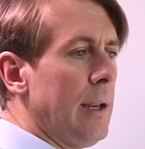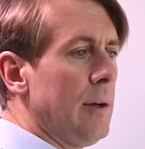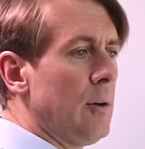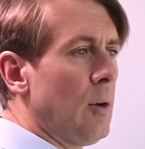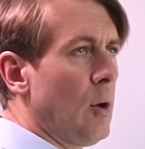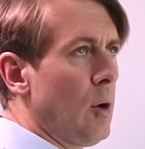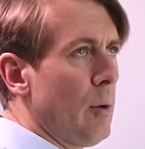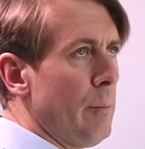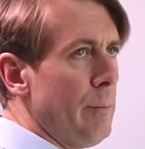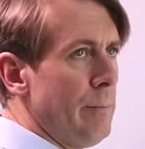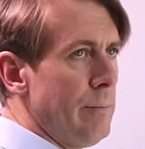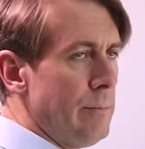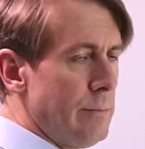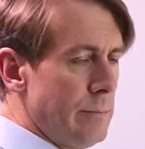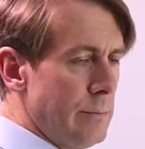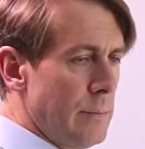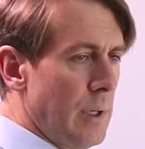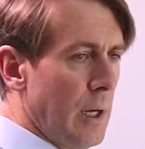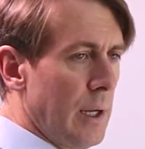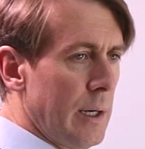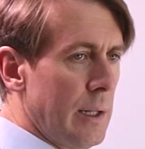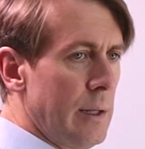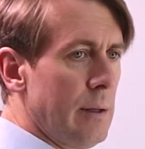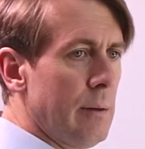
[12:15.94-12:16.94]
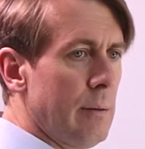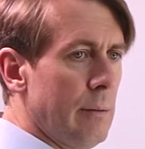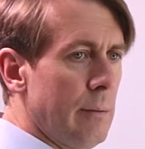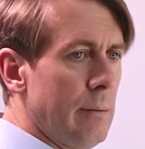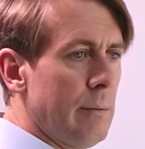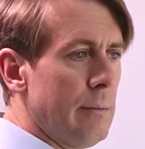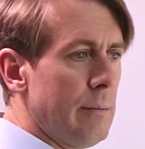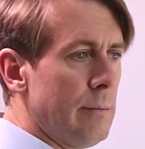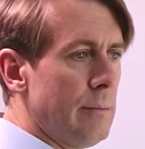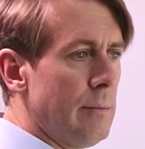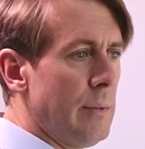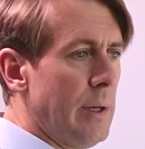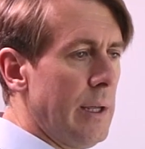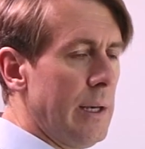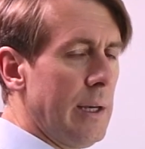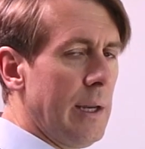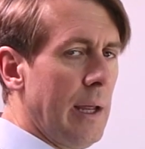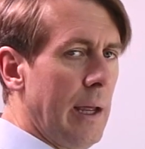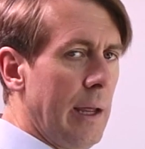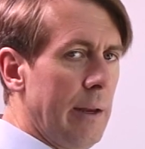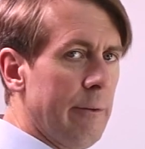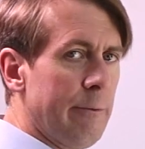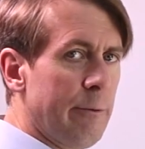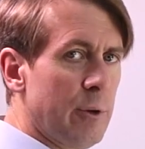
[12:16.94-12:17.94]
or yani,
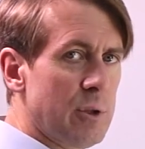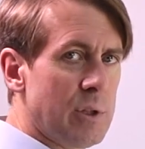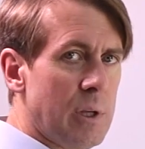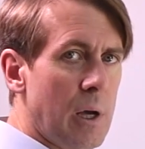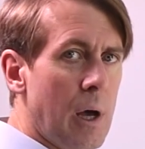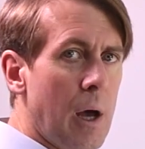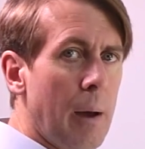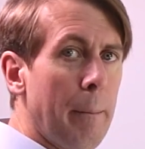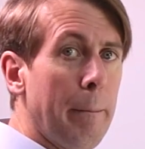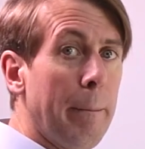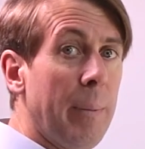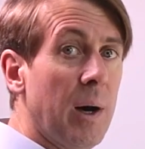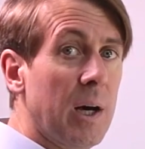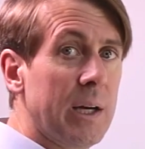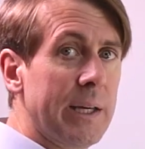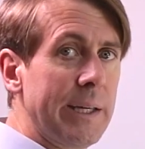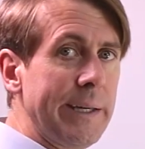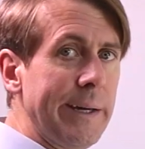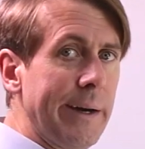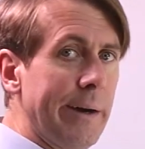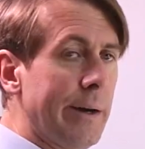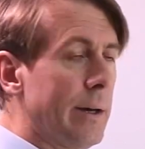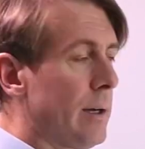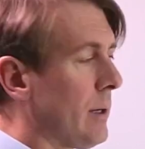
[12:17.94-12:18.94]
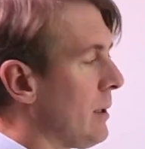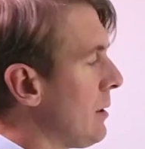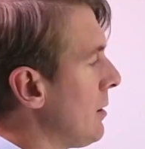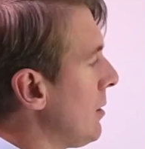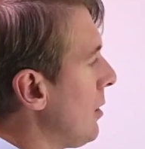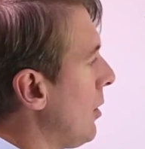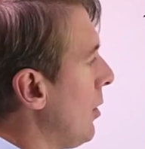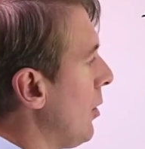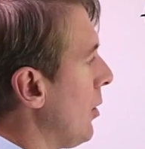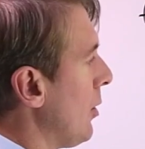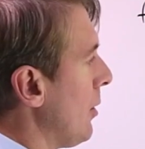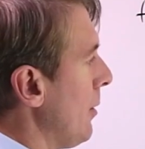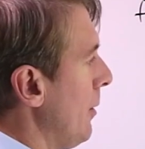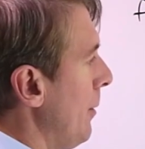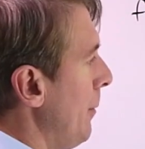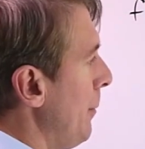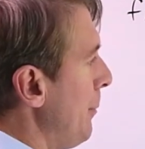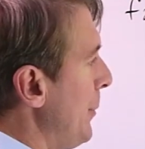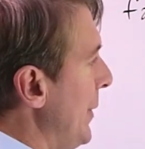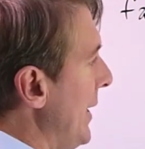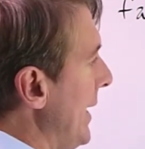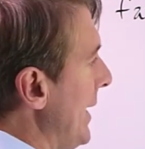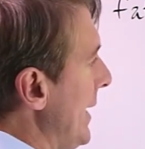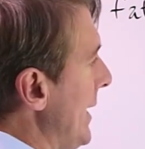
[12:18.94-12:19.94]
in fusha baqiya or
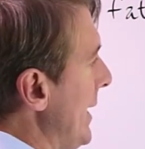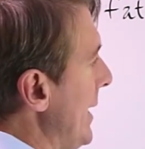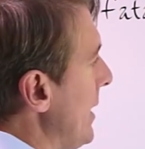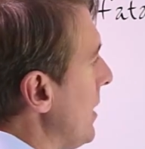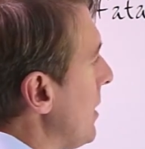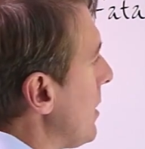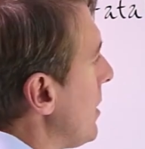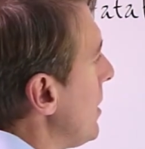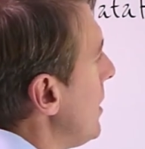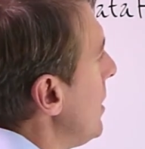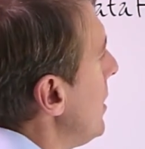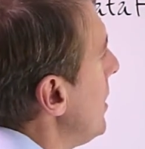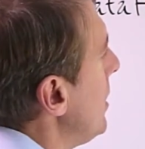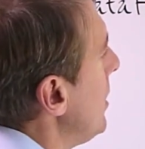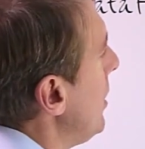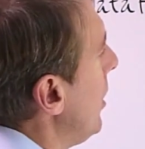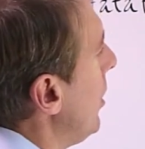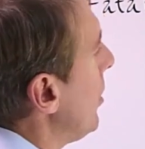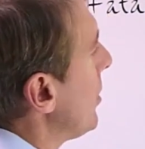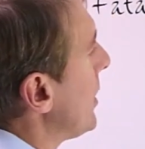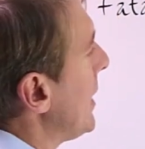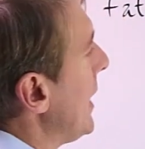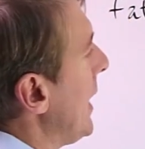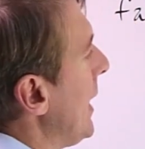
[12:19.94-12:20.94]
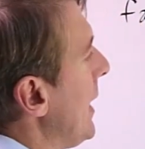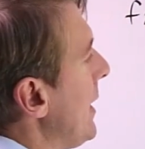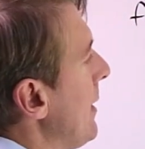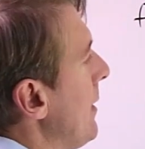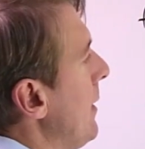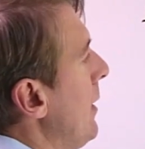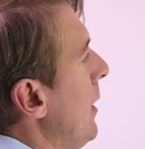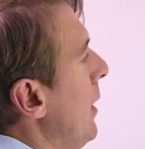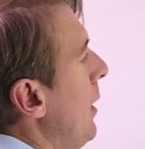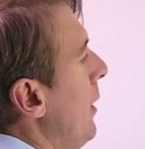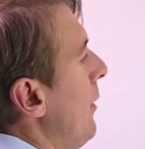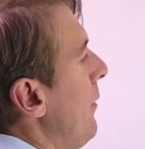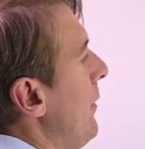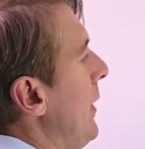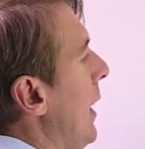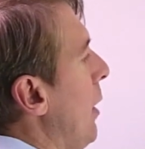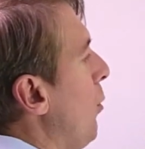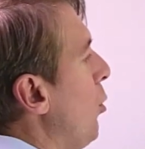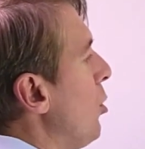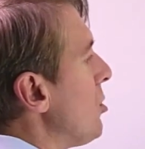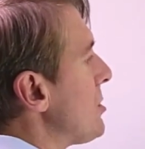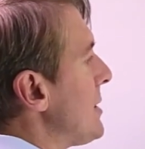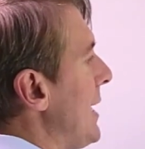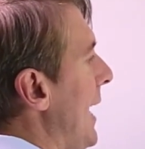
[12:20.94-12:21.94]
bi'i, okay,
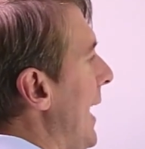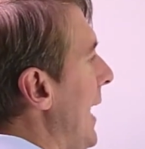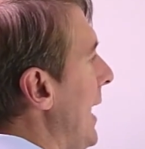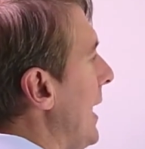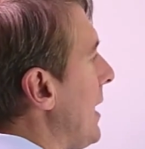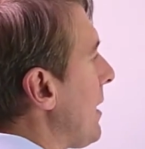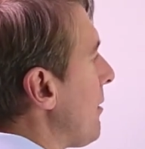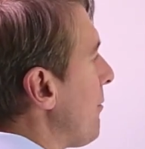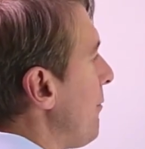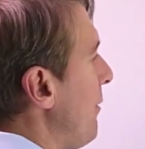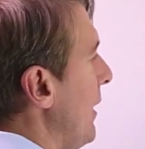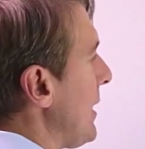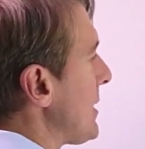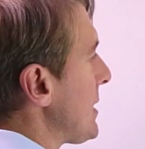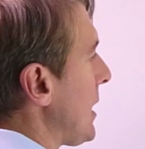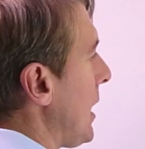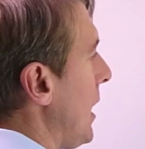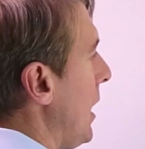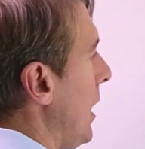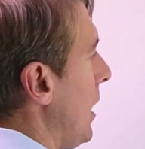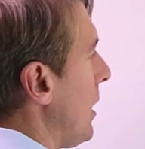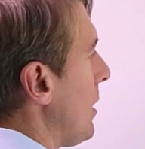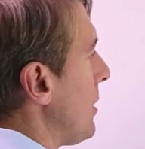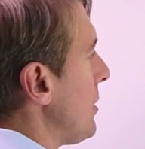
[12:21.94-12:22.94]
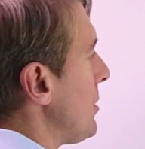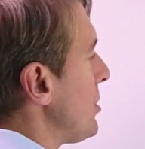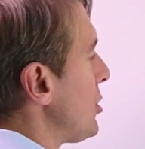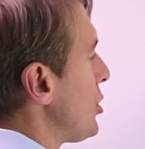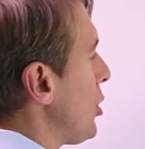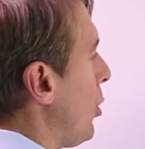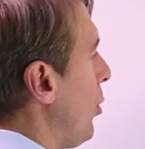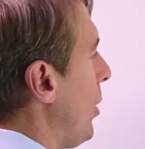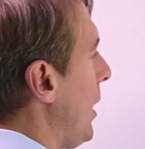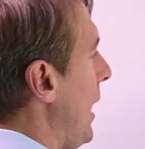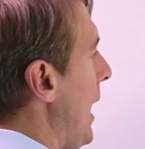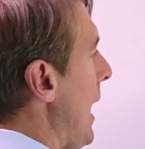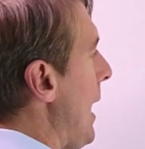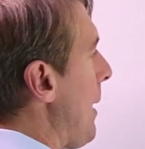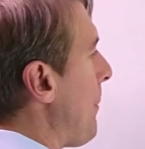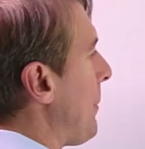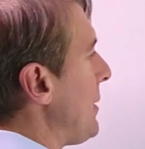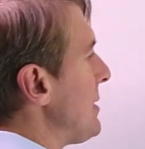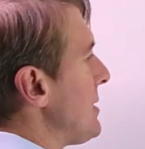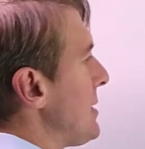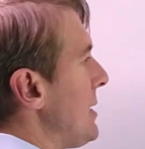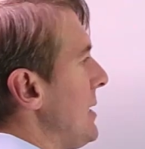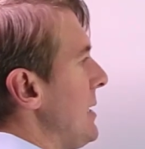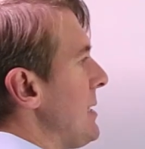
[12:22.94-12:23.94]
that will take fatha. So what
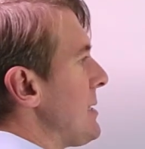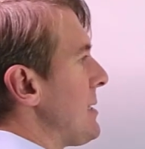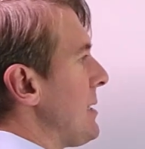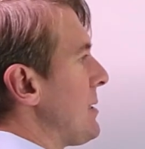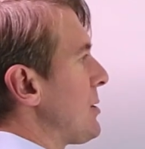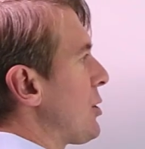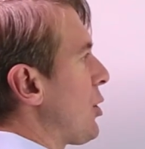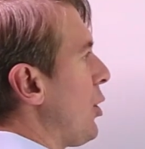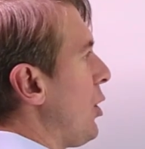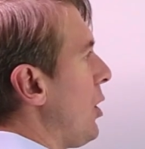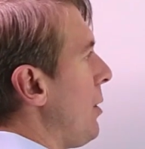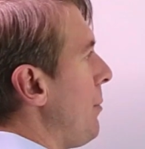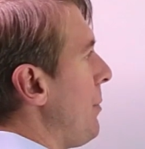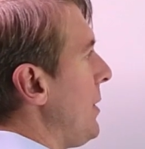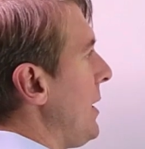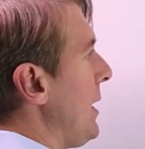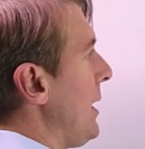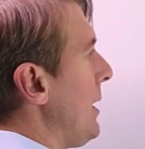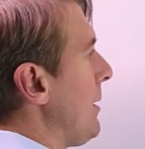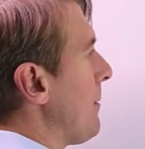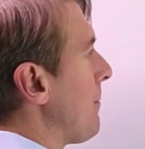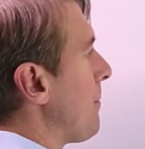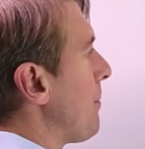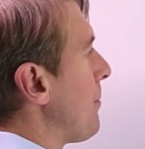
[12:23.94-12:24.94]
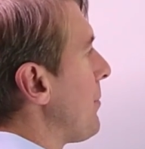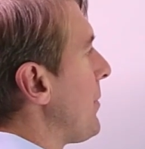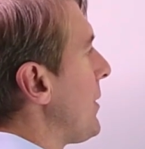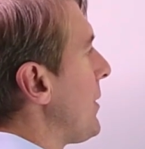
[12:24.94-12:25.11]
happens is it's going to be,